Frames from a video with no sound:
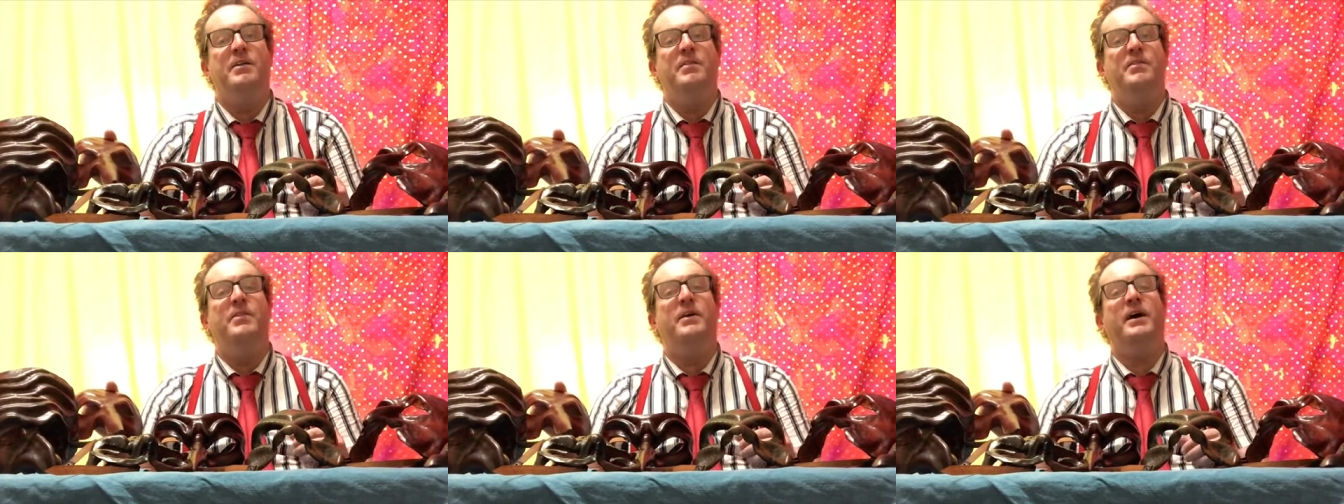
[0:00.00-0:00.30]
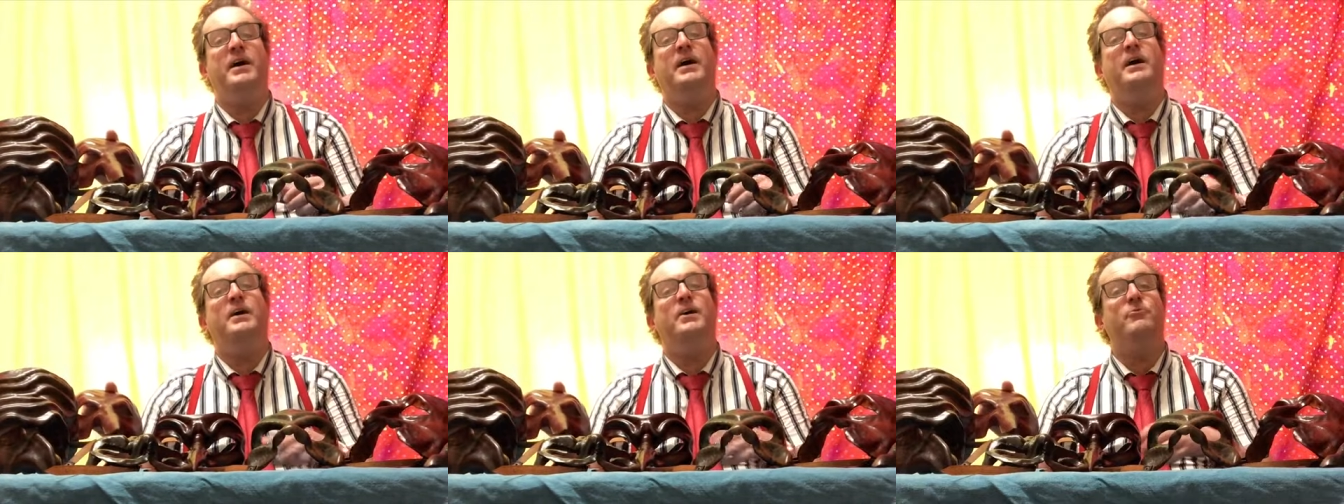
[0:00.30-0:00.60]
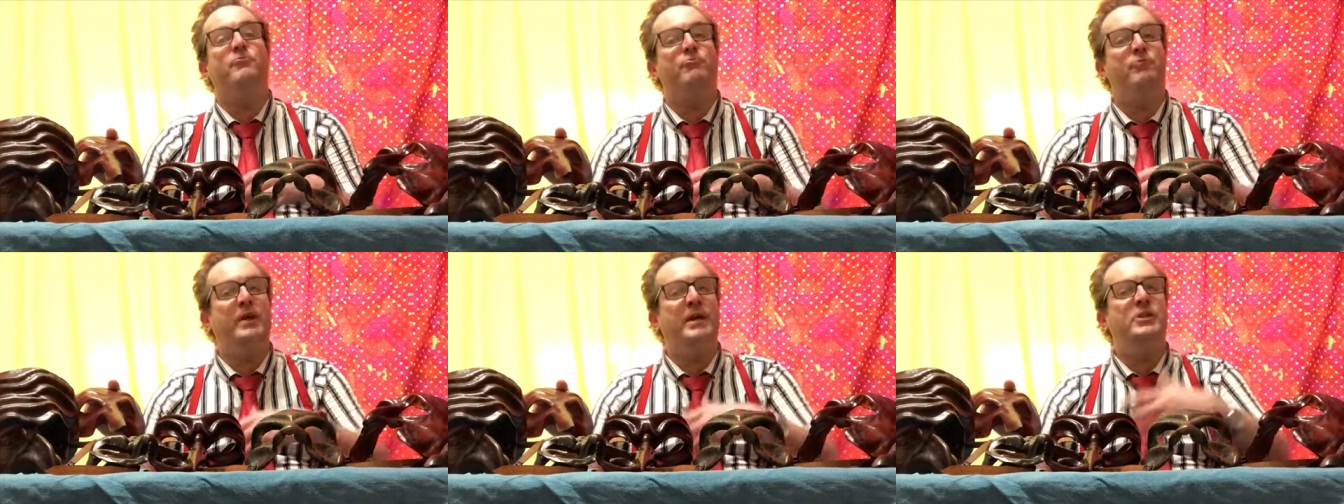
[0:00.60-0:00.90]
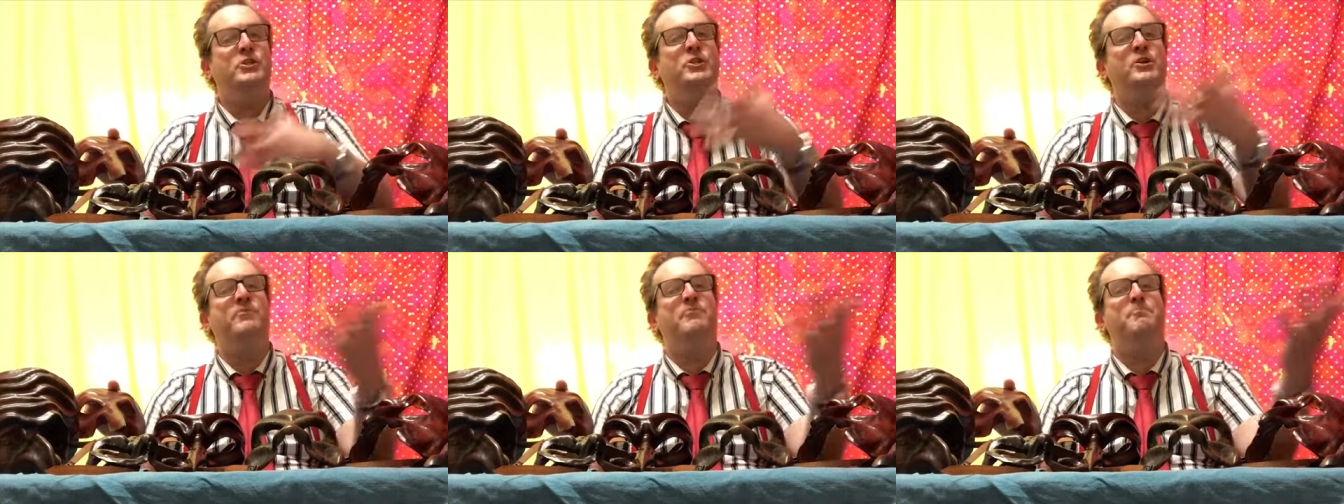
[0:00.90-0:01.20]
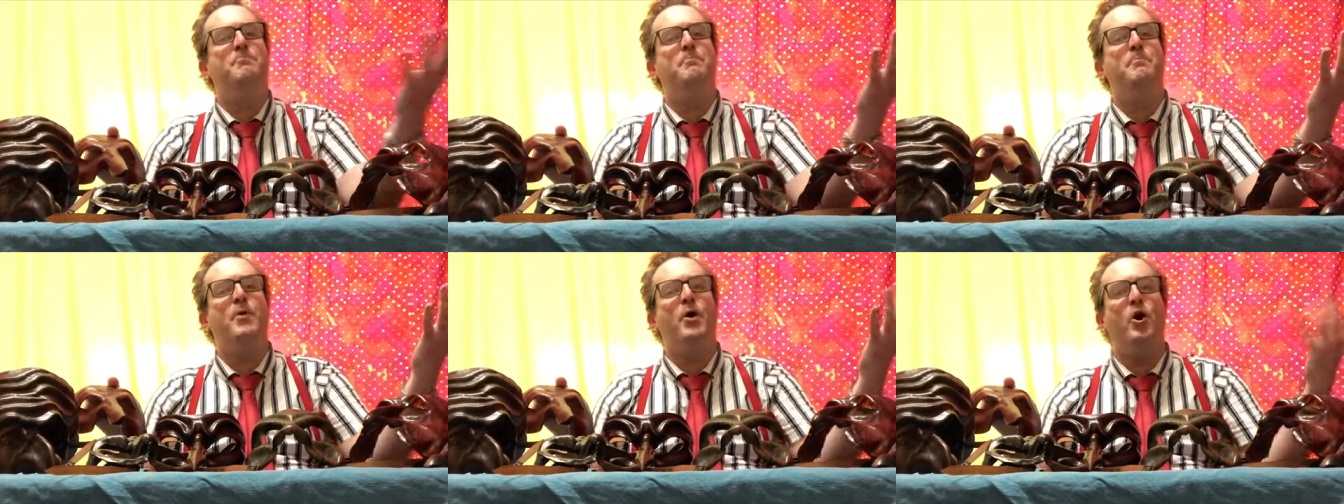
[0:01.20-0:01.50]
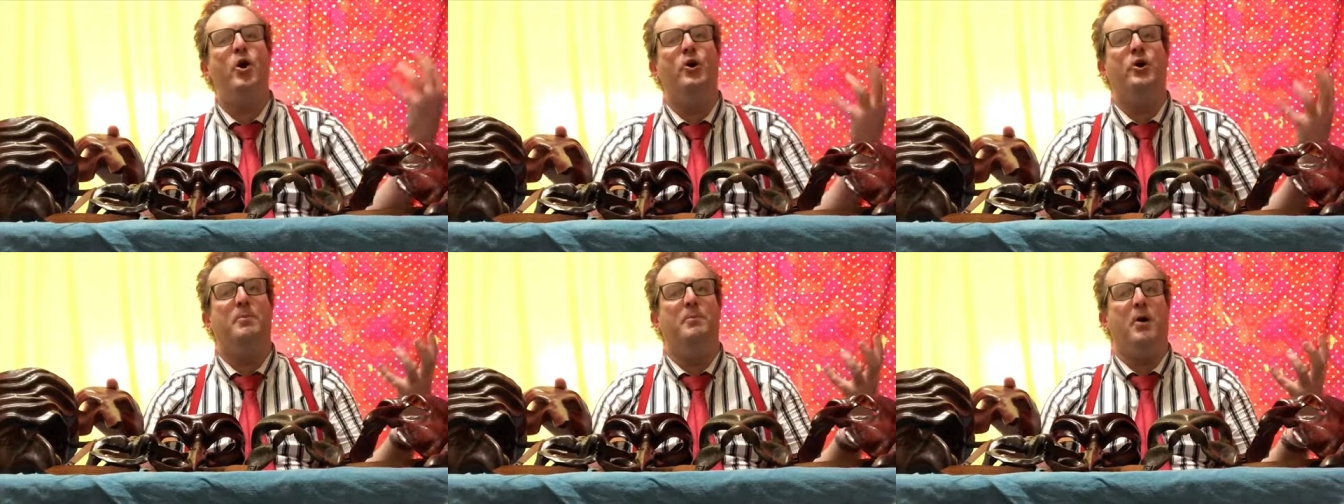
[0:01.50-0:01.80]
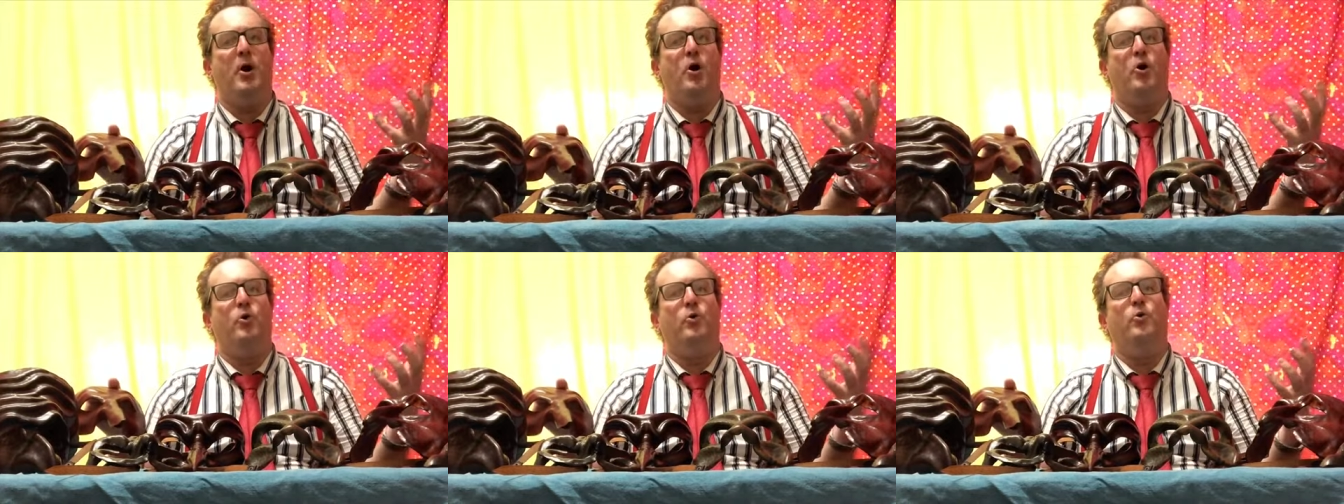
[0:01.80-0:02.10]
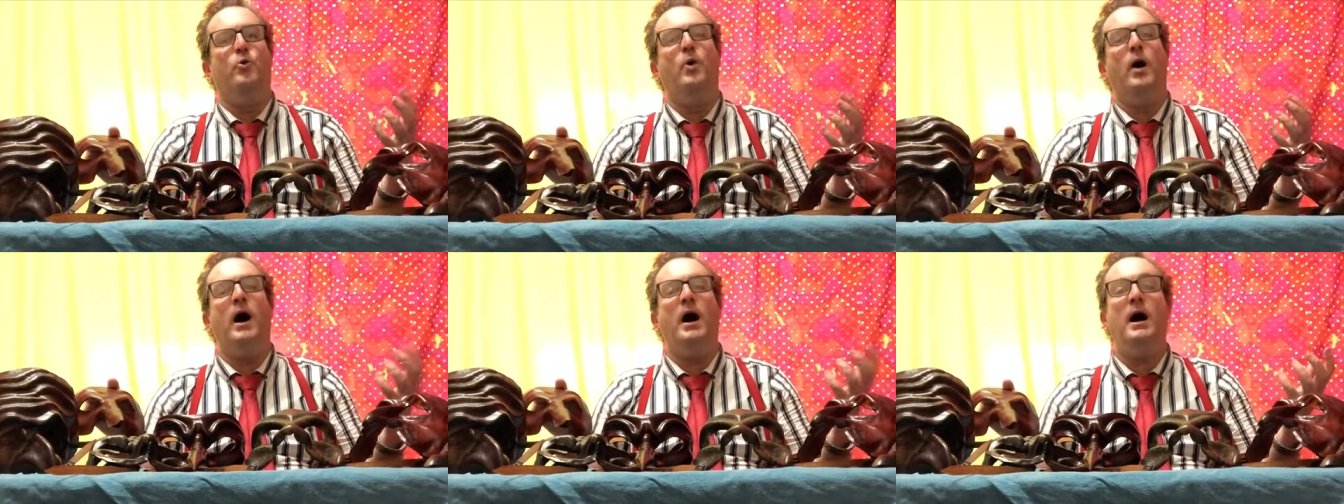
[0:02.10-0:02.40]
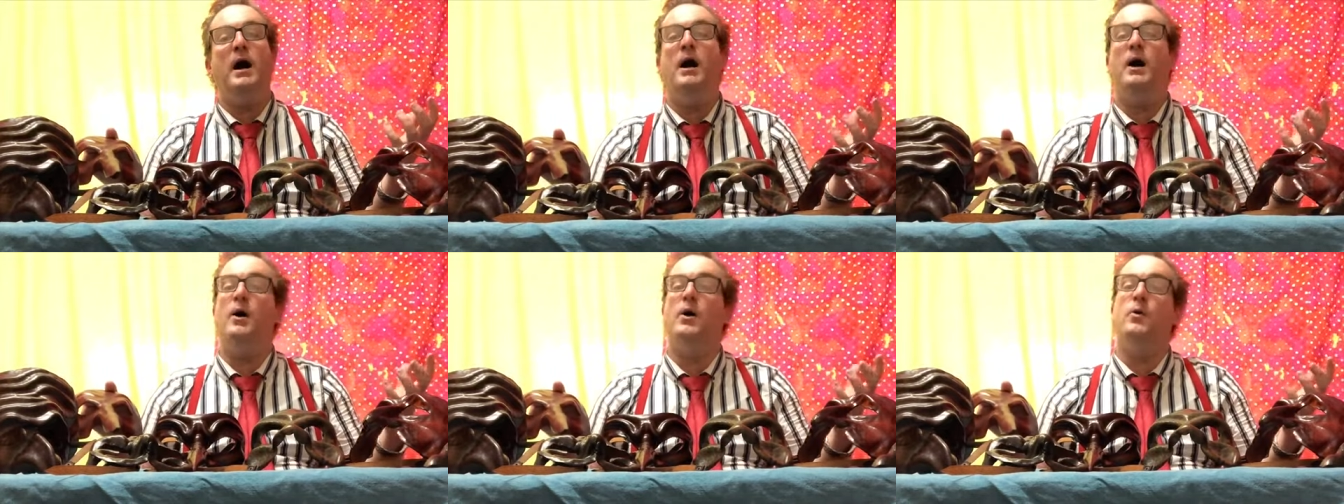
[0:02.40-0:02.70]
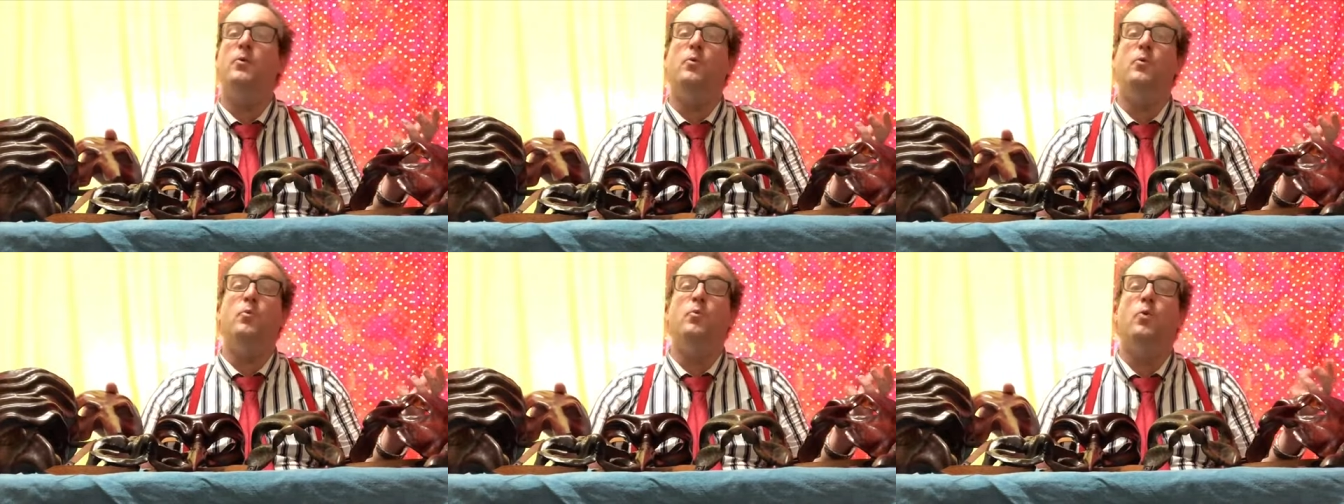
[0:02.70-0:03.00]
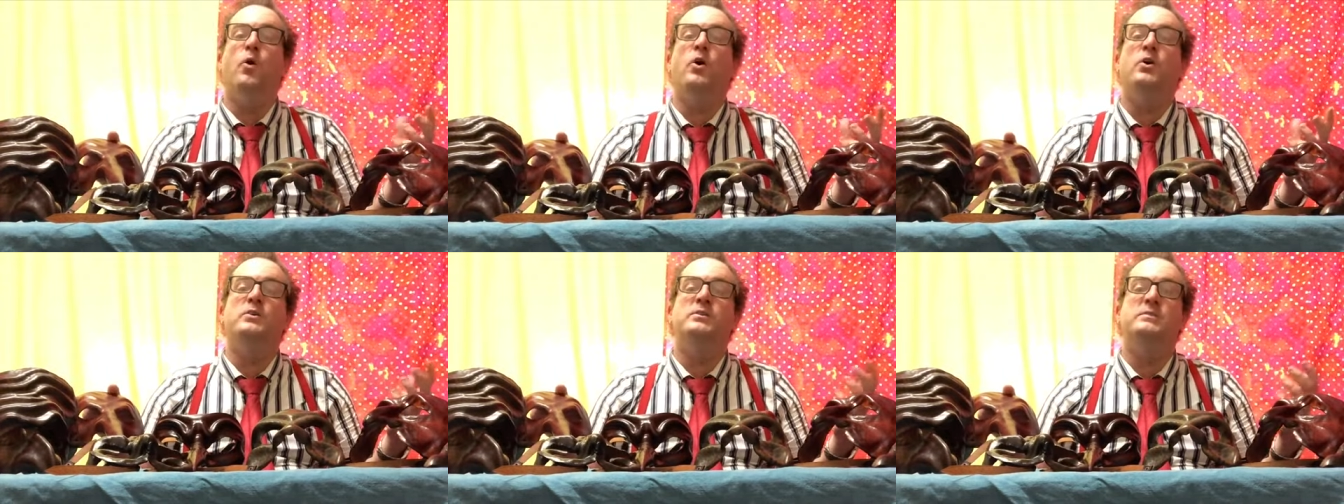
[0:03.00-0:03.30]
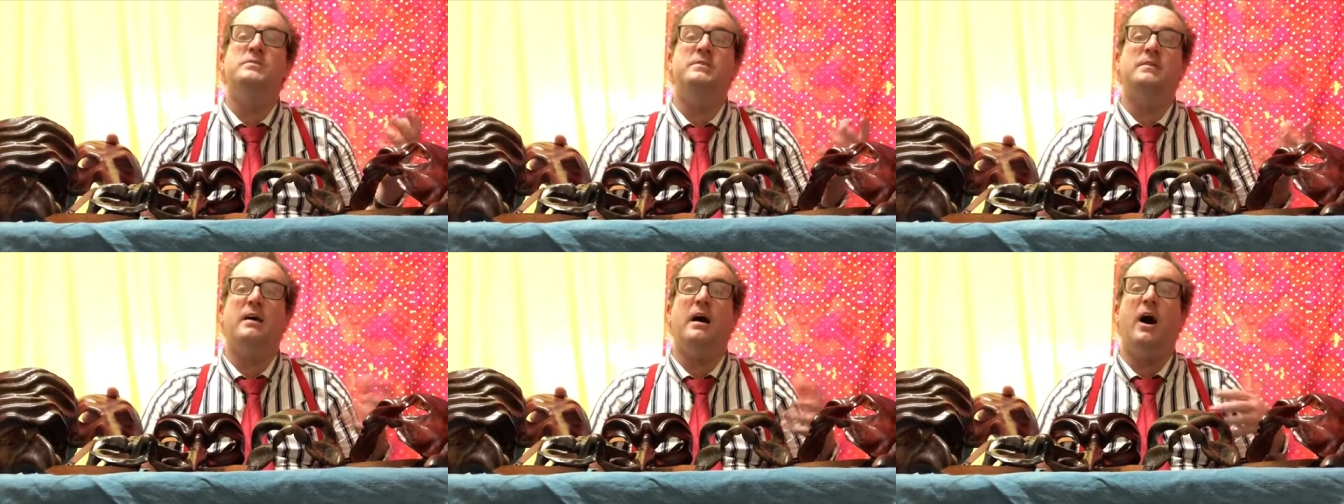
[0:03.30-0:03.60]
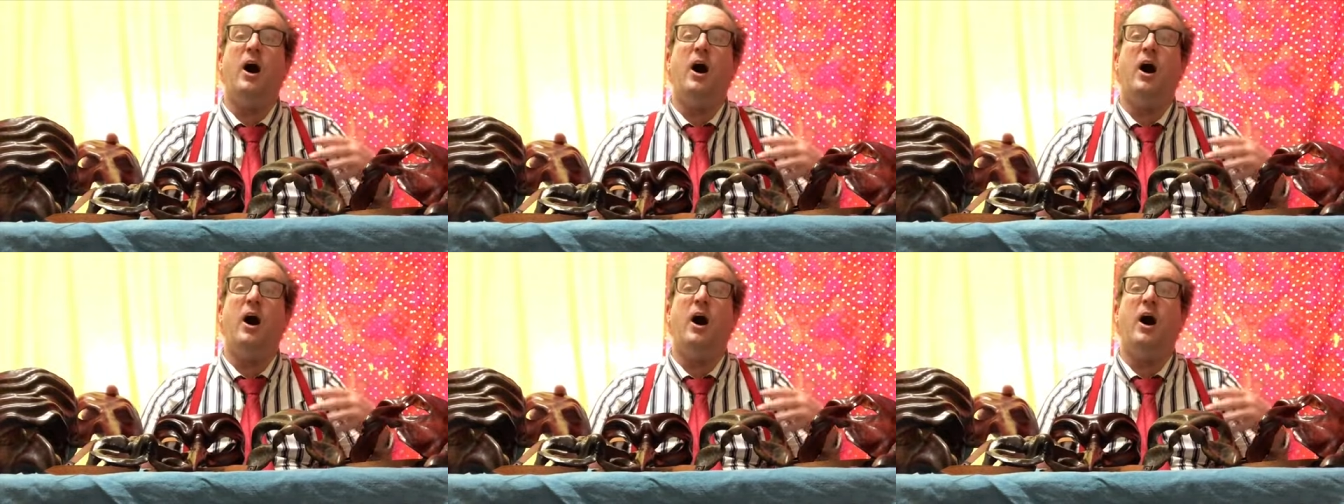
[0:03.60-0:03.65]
the region of Bergamo was